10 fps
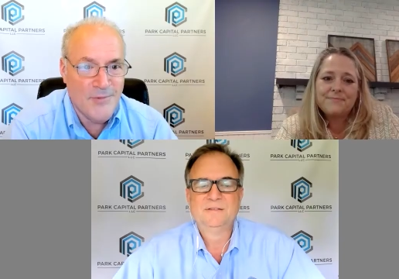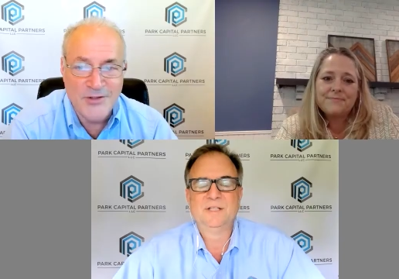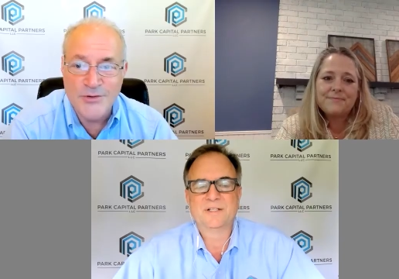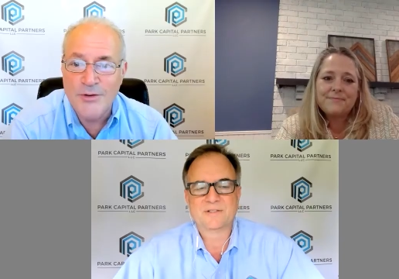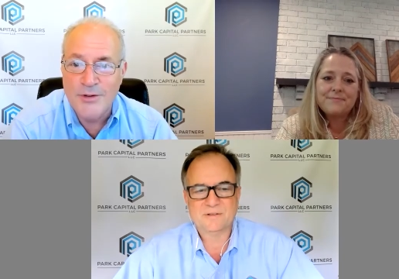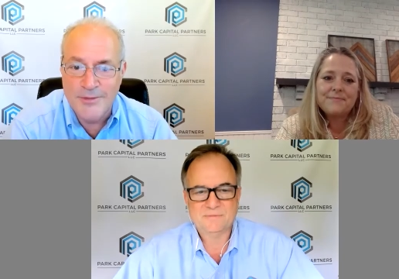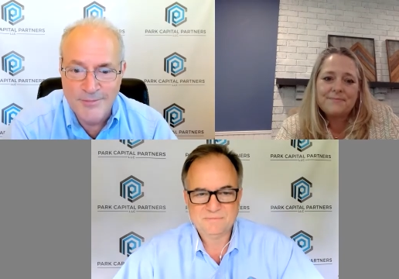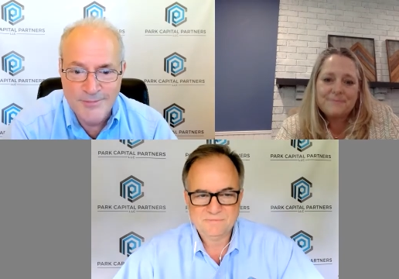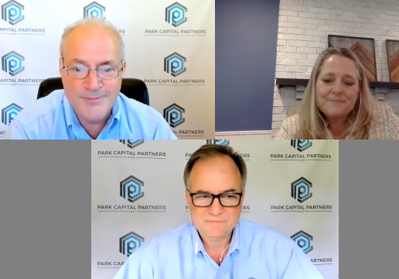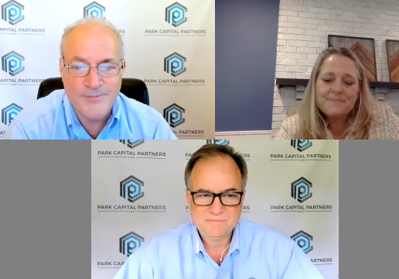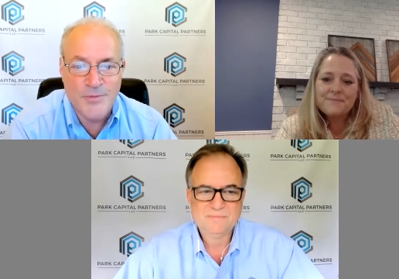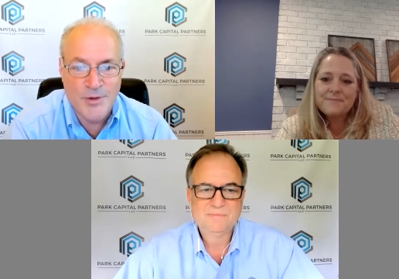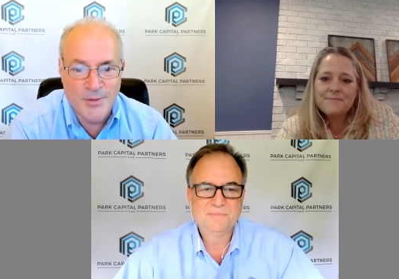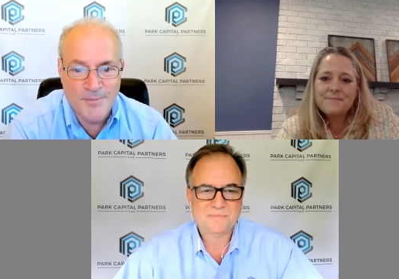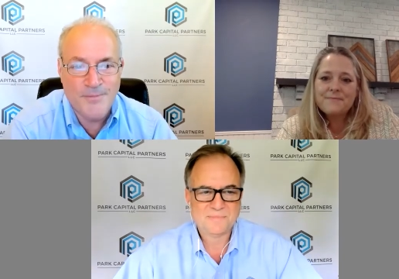Speaker 1: That's great.
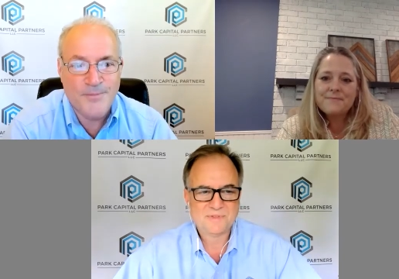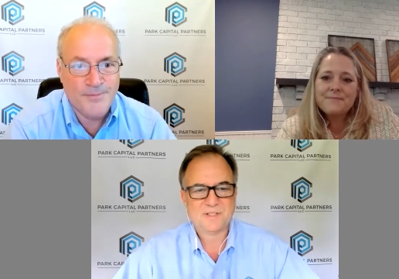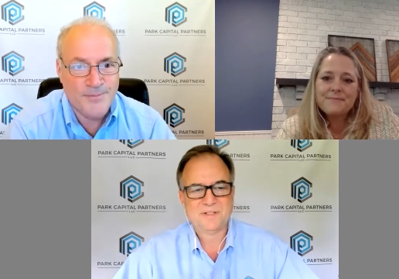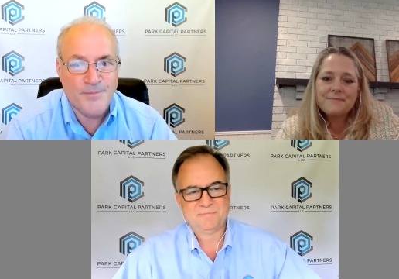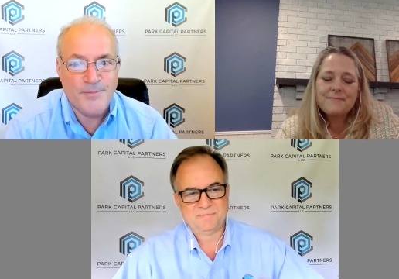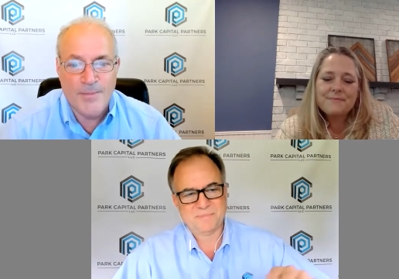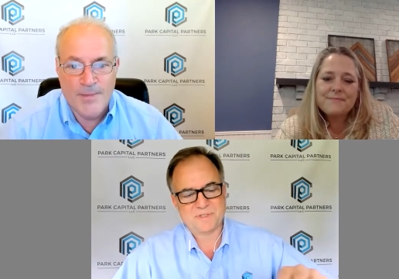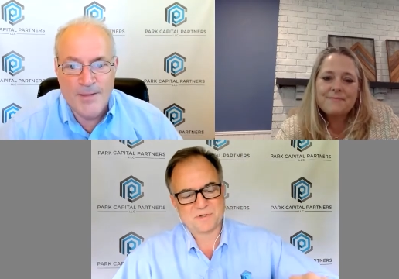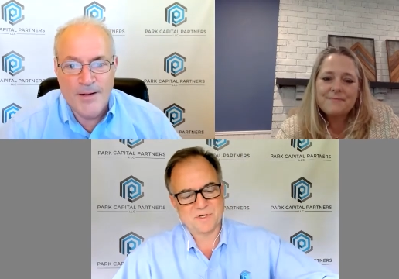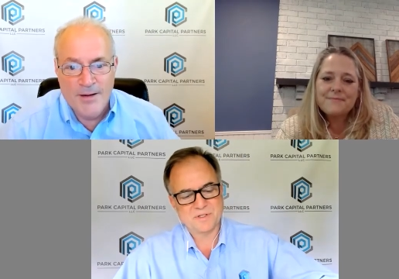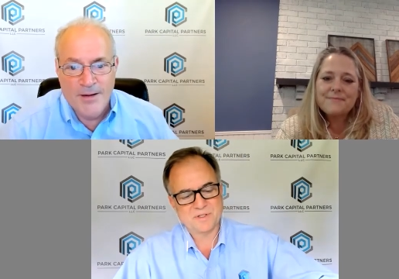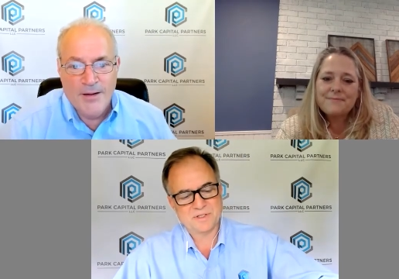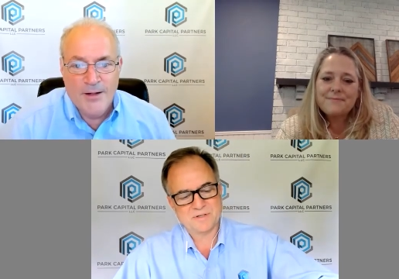Mm-hmm. Yep. That's great.